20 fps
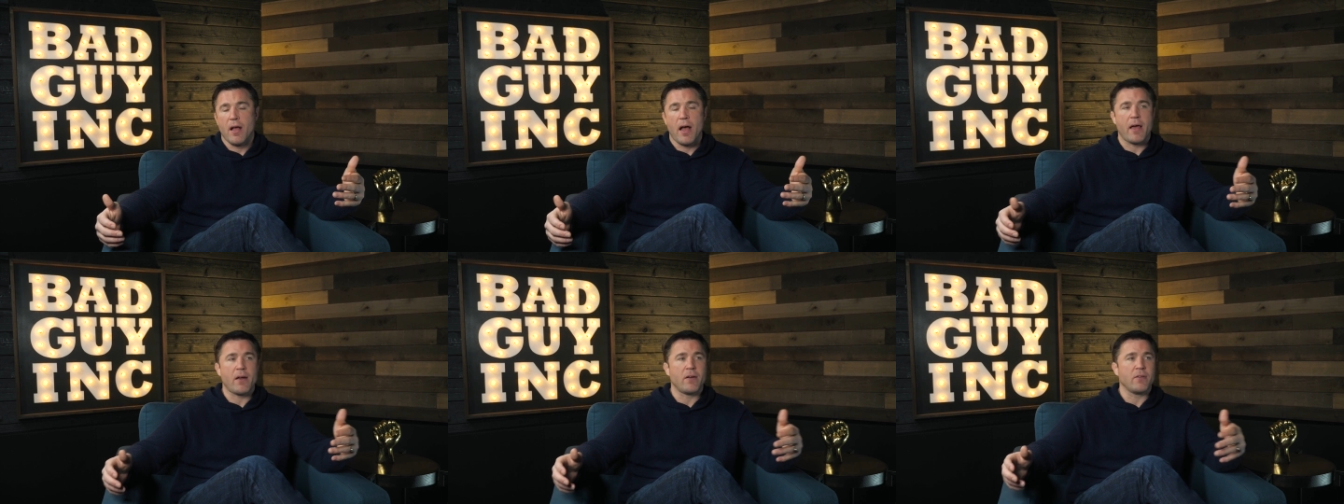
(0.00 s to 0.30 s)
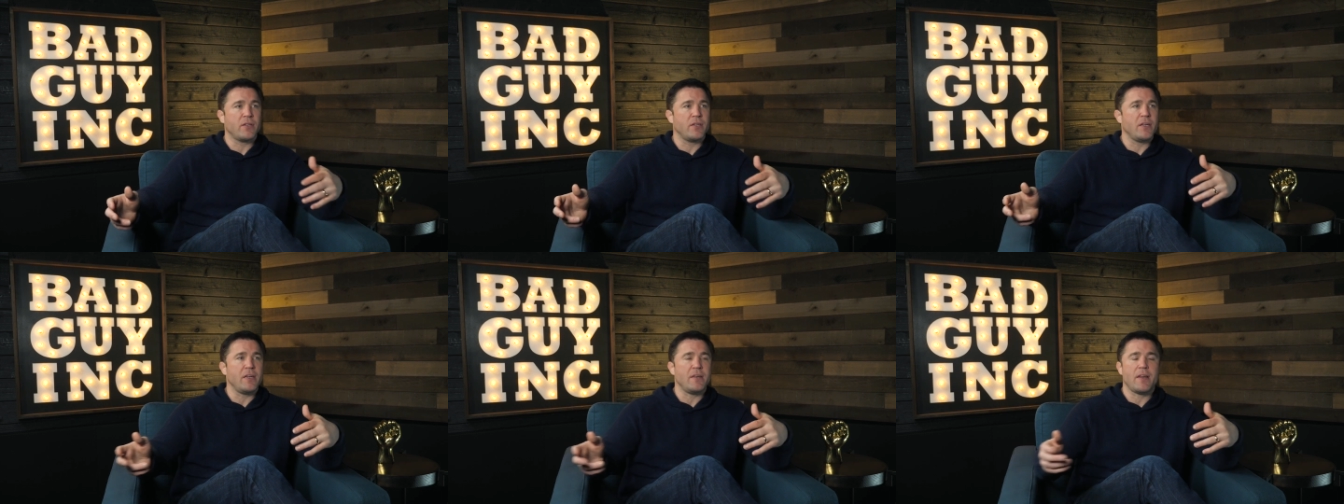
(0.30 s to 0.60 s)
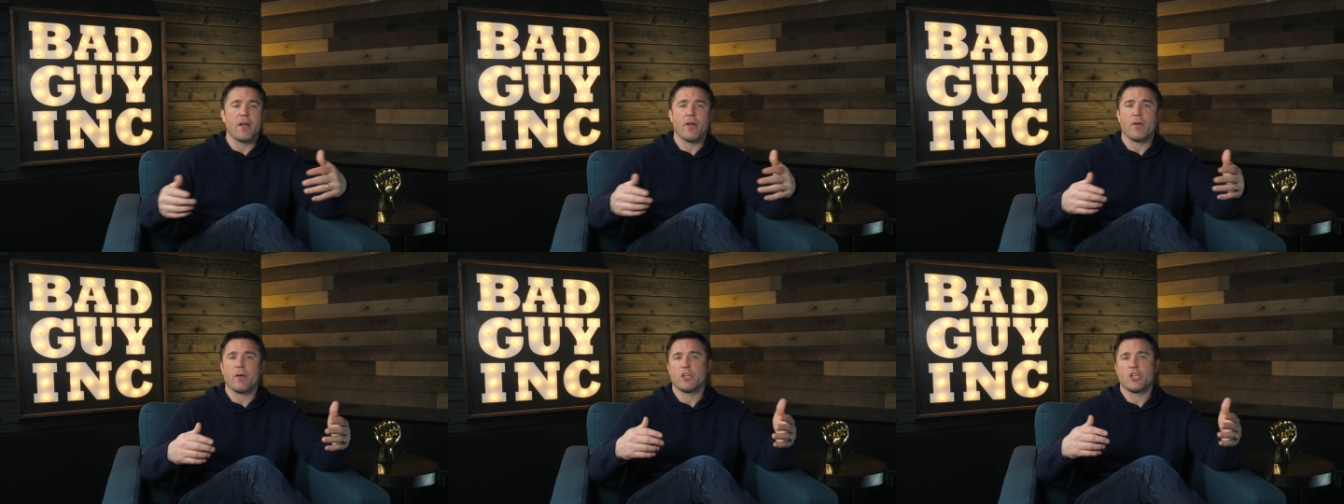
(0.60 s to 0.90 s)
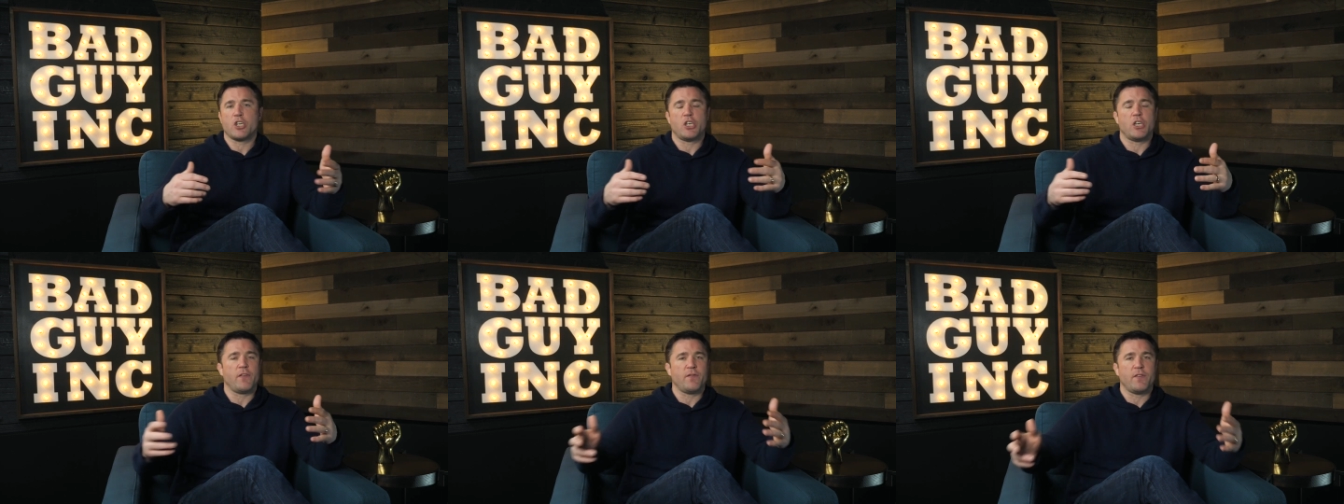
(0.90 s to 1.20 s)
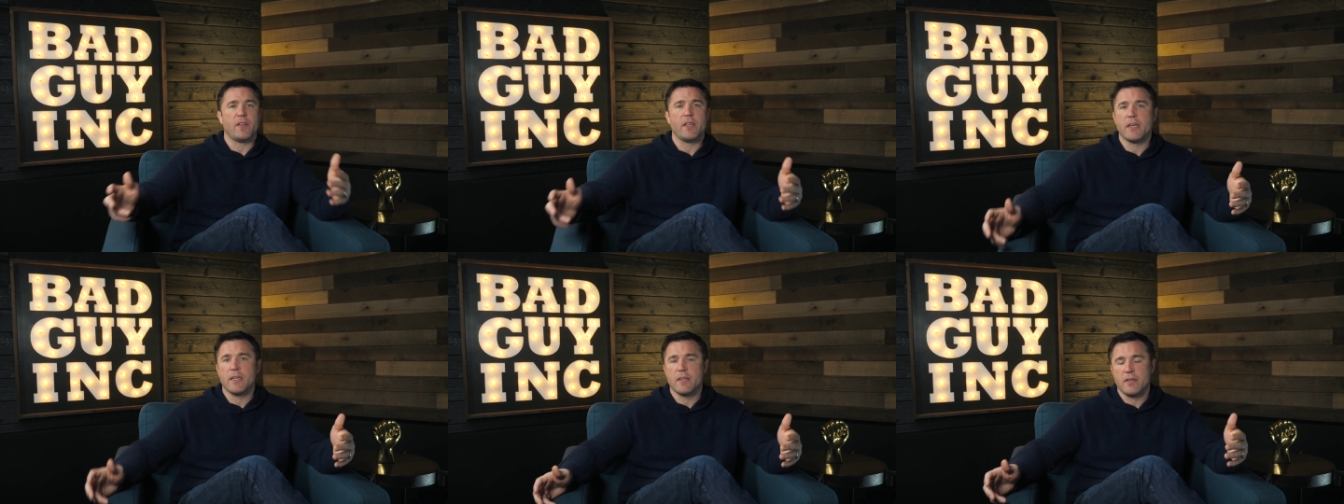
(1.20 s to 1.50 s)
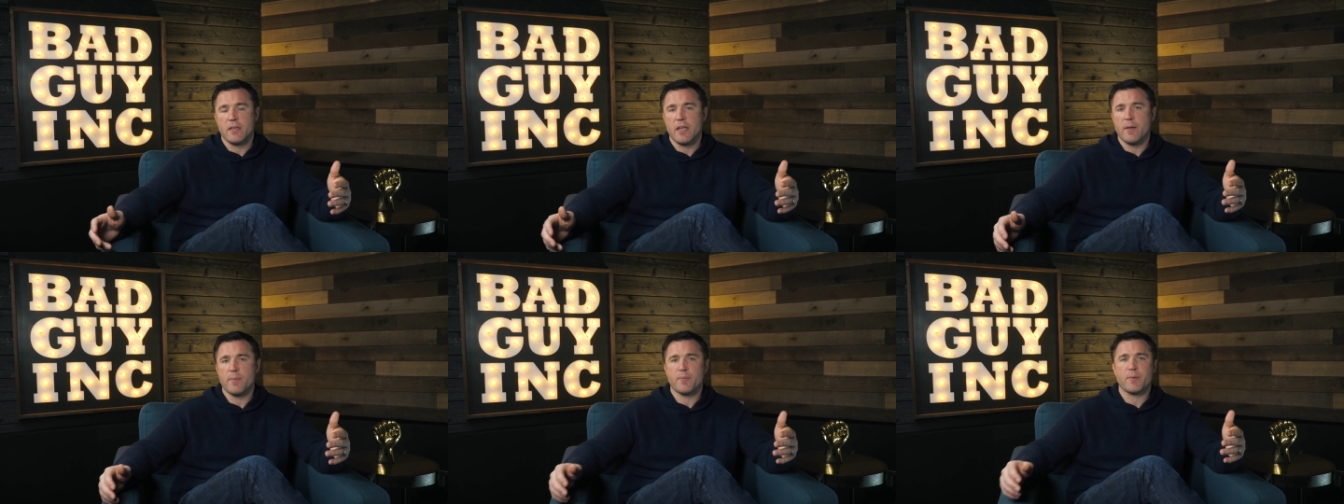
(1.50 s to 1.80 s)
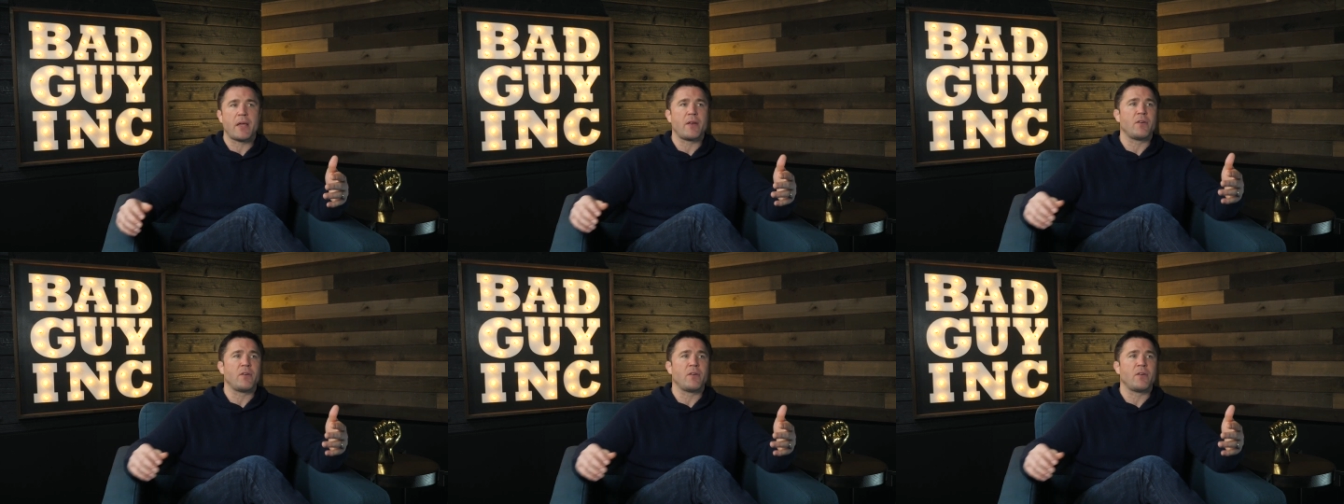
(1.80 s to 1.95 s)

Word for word: I don't see Derrick shifting his hips.